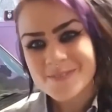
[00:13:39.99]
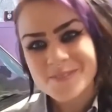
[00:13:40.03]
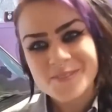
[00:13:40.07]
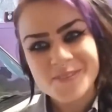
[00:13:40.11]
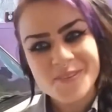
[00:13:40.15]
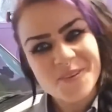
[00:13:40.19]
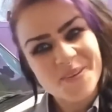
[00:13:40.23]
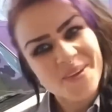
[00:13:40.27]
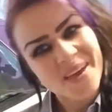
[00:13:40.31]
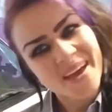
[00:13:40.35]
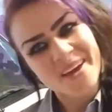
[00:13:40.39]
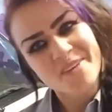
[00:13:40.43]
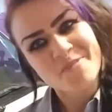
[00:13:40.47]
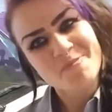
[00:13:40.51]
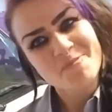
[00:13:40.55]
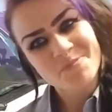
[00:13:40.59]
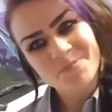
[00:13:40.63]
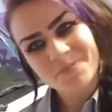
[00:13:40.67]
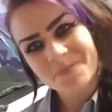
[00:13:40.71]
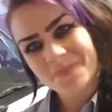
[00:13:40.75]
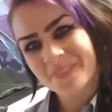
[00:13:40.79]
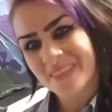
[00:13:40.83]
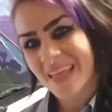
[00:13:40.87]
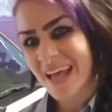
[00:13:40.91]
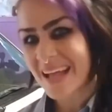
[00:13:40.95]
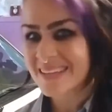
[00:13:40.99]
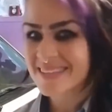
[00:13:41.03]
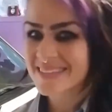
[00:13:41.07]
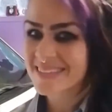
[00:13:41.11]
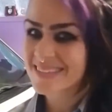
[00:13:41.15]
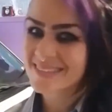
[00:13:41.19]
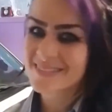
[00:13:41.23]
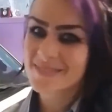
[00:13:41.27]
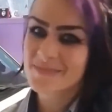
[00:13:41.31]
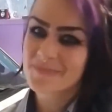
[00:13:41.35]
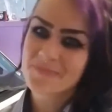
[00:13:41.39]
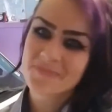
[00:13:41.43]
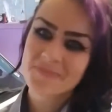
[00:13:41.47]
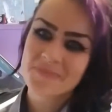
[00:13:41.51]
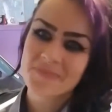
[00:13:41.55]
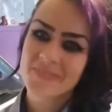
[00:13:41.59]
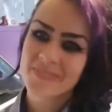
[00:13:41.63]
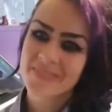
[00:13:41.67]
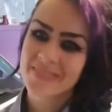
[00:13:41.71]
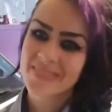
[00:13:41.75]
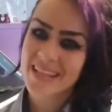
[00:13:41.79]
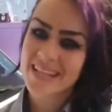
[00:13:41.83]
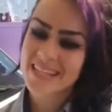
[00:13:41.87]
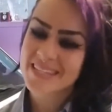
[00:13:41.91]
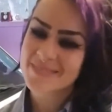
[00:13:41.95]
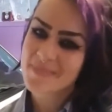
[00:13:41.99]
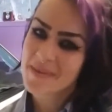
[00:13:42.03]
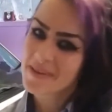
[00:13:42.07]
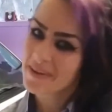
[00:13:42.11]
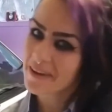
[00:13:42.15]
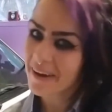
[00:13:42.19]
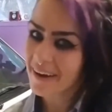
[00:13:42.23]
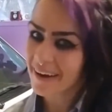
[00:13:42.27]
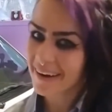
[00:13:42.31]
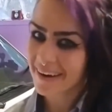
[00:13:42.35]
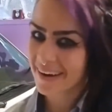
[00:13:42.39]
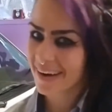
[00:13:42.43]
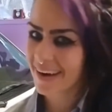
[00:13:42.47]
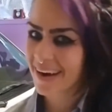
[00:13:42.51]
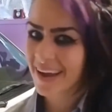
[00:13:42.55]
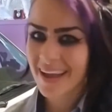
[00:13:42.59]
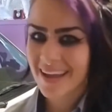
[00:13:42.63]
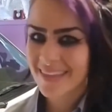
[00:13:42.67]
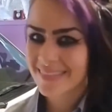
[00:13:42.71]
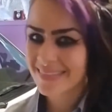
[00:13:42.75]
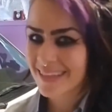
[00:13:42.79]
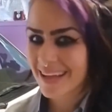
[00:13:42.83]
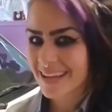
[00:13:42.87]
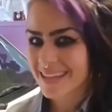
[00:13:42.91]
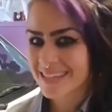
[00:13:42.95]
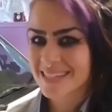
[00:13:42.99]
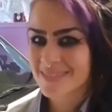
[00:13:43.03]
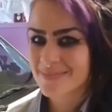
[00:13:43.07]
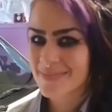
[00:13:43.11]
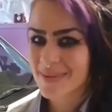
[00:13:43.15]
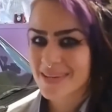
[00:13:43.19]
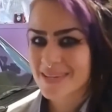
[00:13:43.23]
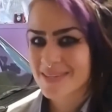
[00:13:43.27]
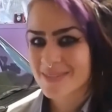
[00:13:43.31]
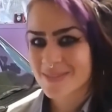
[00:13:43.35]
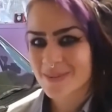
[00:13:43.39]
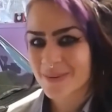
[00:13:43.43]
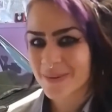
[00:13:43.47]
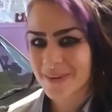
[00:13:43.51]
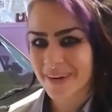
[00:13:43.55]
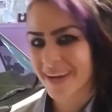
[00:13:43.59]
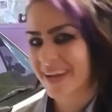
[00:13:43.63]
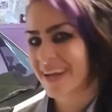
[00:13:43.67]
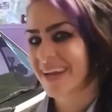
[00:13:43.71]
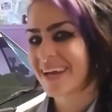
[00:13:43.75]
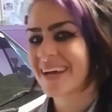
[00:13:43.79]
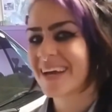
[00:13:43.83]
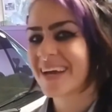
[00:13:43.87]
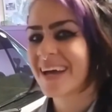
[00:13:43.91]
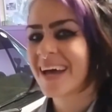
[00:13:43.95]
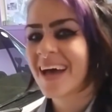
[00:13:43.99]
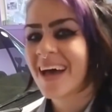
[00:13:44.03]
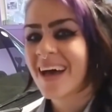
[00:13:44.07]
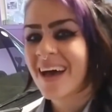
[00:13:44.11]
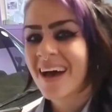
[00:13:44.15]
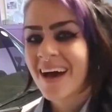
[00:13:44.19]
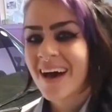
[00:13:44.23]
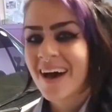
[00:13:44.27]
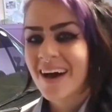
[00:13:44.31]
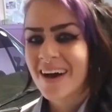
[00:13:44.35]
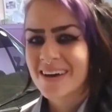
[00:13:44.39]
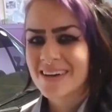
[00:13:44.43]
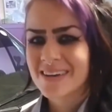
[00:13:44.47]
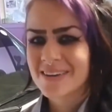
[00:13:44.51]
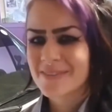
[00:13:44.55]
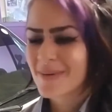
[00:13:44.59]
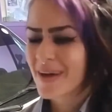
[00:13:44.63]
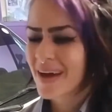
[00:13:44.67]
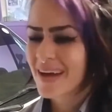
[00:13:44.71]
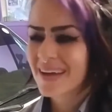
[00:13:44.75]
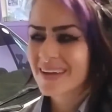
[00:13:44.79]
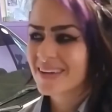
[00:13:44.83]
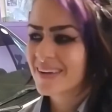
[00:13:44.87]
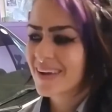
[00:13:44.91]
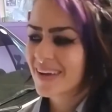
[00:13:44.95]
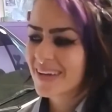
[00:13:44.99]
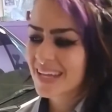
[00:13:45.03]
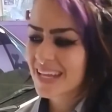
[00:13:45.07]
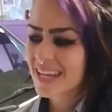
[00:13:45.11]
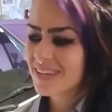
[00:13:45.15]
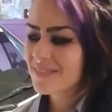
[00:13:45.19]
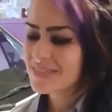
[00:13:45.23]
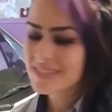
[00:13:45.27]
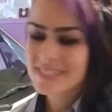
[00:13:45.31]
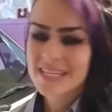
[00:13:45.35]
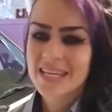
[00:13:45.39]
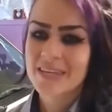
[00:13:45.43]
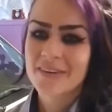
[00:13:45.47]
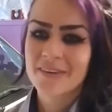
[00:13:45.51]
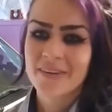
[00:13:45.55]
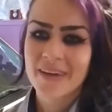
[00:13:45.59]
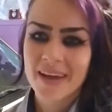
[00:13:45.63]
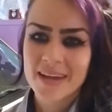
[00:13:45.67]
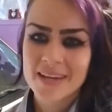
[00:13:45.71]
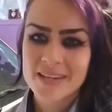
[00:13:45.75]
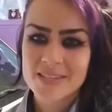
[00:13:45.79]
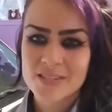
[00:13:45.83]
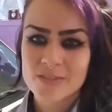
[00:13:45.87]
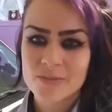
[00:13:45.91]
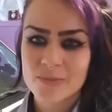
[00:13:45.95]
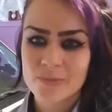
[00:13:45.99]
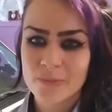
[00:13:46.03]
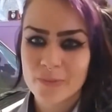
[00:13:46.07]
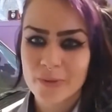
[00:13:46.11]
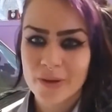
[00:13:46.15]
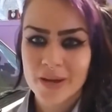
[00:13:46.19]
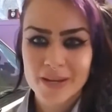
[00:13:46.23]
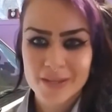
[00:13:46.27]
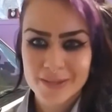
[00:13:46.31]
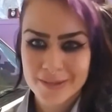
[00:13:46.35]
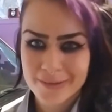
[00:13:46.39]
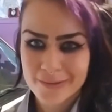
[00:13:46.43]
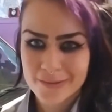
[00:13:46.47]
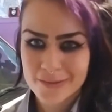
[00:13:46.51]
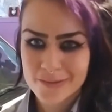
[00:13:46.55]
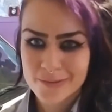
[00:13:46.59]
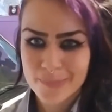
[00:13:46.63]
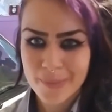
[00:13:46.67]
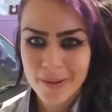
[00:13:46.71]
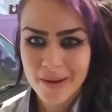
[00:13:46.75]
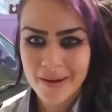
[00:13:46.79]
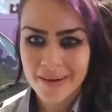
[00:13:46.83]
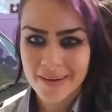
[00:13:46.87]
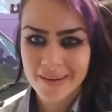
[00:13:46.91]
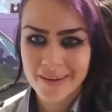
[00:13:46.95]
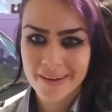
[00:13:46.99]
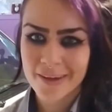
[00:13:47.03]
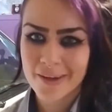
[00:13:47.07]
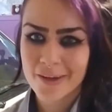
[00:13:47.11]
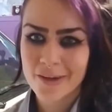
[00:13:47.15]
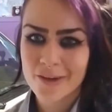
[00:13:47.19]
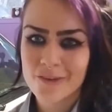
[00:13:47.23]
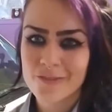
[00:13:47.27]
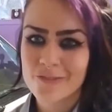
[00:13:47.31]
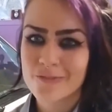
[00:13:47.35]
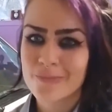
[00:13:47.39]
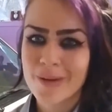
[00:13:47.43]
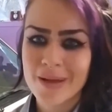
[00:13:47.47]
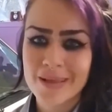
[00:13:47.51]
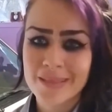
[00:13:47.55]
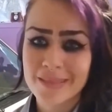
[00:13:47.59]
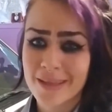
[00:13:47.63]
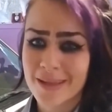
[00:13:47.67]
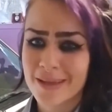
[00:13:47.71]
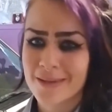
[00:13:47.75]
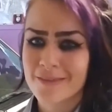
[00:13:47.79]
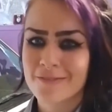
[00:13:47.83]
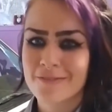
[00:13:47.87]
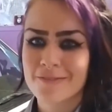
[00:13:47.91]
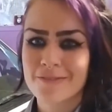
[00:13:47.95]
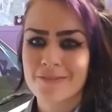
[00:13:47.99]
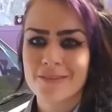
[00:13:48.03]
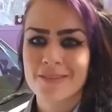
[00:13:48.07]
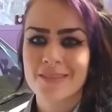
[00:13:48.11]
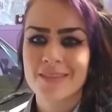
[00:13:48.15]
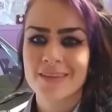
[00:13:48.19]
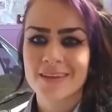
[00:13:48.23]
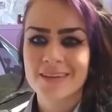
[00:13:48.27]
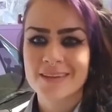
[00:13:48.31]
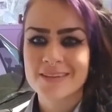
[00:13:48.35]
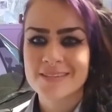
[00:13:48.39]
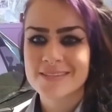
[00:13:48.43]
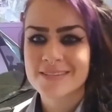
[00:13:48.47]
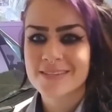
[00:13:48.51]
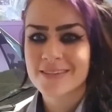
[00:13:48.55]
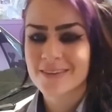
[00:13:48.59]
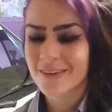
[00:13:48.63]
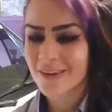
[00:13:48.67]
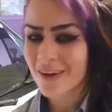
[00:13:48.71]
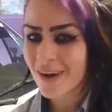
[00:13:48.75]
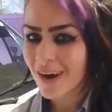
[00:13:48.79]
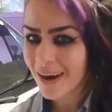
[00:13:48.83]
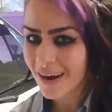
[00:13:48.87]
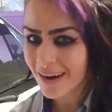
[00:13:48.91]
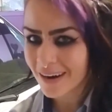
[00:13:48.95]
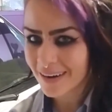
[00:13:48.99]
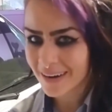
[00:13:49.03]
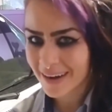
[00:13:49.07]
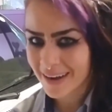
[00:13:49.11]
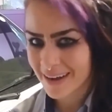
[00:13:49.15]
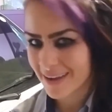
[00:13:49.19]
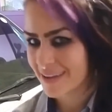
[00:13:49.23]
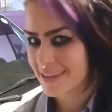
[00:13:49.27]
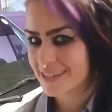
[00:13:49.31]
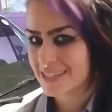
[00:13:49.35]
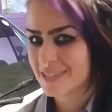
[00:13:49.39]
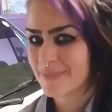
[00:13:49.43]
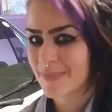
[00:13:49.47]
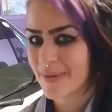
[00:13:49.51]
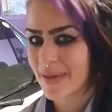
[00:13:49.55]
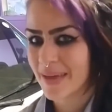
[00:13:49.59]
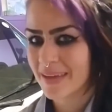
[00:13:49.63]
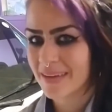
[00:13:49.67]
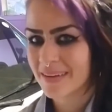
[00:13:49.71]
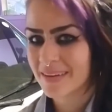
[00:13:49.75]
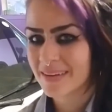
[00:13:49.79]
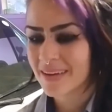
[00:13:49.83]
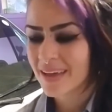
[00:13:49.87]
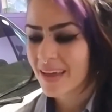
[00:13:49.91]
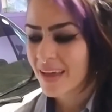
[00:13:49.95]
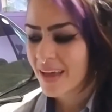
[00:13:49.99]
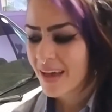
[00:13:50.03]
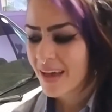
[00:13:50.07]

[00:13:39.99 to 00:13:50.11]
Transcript: So yeah, that's my car and that's my story. Yeah, I can't even tell you guys what a huge part of my life this car has been.